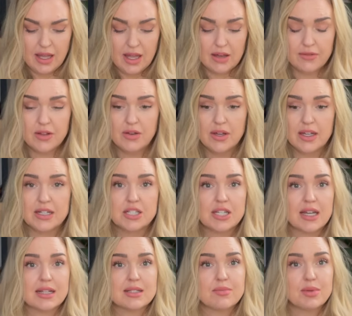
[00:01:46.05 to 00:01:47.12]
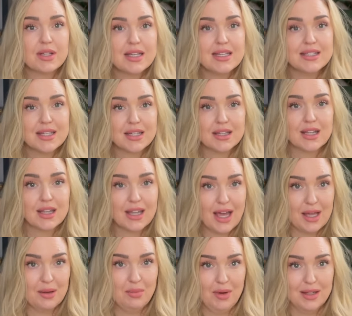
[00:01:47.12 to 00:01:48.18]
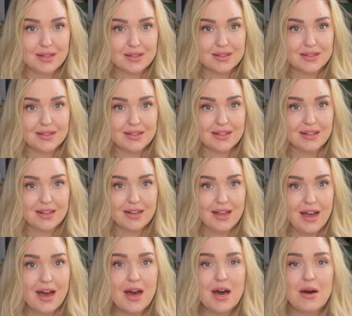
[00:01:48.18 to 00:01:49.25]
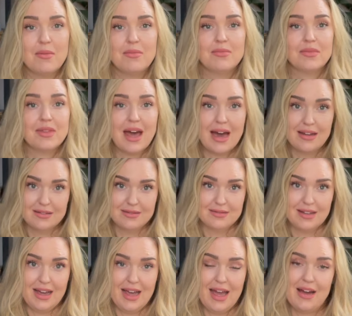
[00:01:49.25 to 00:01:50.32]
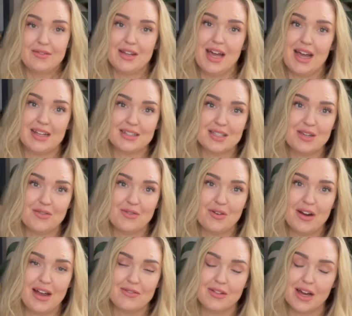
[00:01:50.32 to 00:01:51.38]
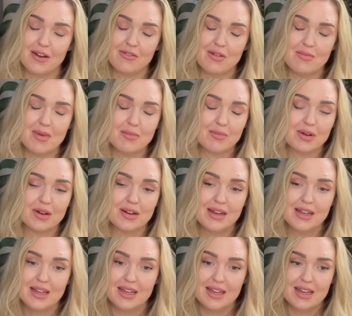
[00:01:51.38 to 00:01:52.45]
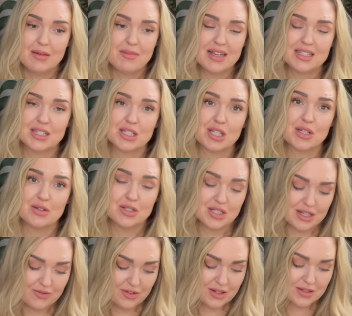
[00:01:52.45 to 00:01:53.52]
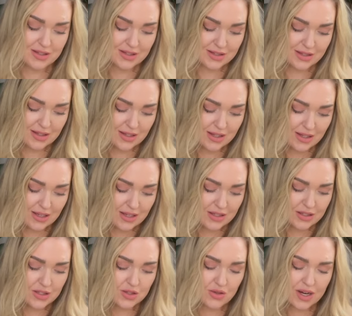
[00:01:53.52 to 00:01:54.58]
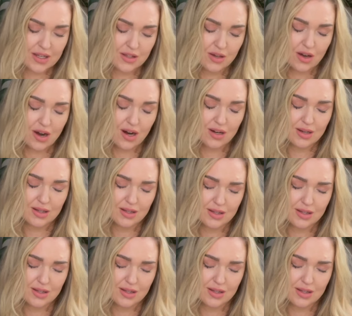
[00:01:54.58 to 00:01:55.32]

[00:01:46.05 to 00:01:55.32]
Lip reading: If you get a chance, please hit the like button. That I have to ask you for. I've gotta remember, it makes such a huge difference. Strength card.